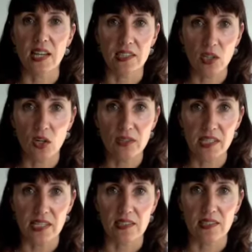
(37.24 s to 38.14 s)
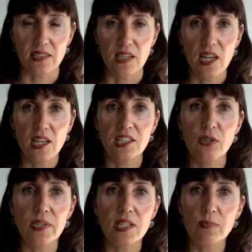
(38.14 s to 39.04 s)
and contexts
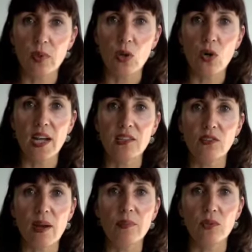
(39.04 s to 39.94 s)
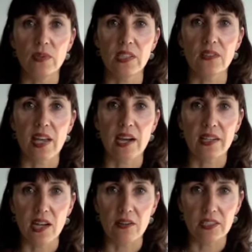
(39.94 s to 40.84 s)
to explore and grapple with our
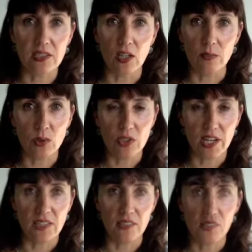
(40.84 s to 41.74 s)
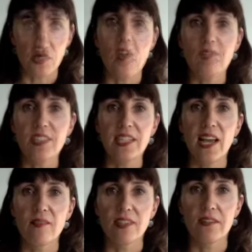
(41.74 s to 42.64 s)
current global challenges. Often in
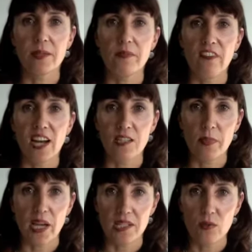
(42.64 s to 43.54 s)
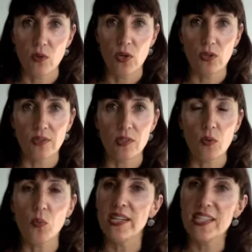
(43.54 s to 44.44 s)
our very fast-paced worlds,
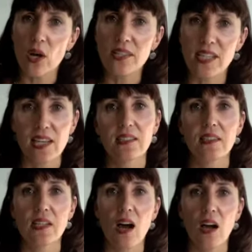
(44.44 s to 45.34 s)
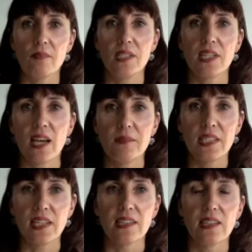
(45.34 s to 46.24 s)
we don't take the time to come
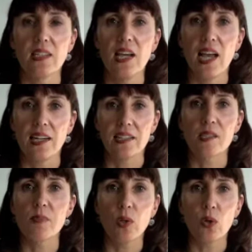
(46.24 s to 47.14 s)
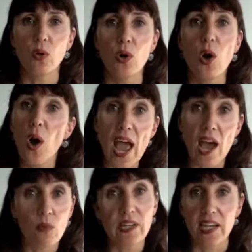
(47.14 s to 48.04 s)
together and explore
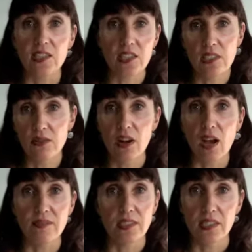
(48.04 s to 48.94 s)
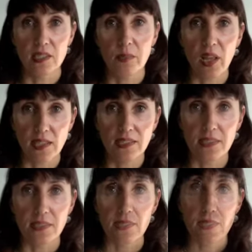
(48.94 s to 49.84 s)
how we actually arrived at these
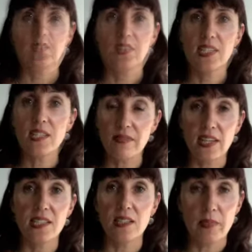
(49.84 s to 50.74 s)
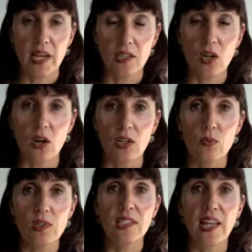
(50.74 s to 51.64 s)
places. This event in Bangkok
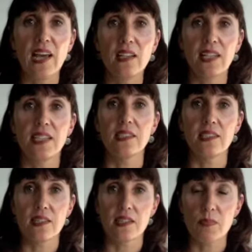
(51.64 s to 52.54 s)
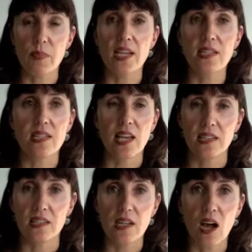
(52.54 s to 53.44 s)
will allow leaders the space
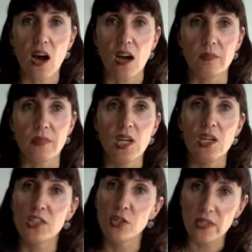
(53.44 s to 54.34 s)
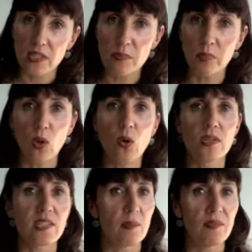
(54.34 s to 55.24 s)
and time to explore
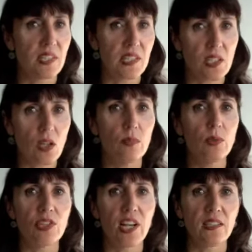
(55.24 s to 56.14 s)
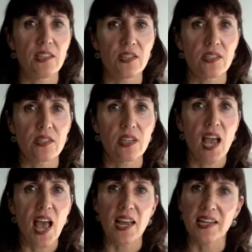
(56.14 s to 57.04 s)
some of these global challenges
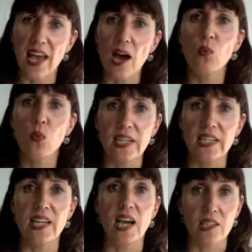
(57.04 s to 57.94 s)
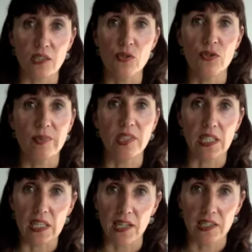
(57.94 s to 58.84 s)
and how we are
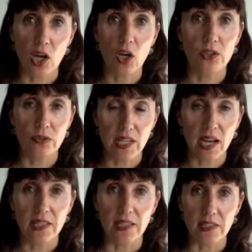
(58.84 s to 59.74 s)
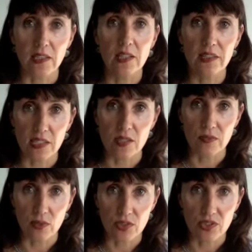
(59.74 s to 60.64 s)
contributing and co-creating these
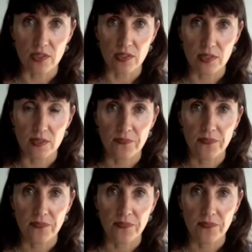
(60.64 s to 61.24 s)
futures.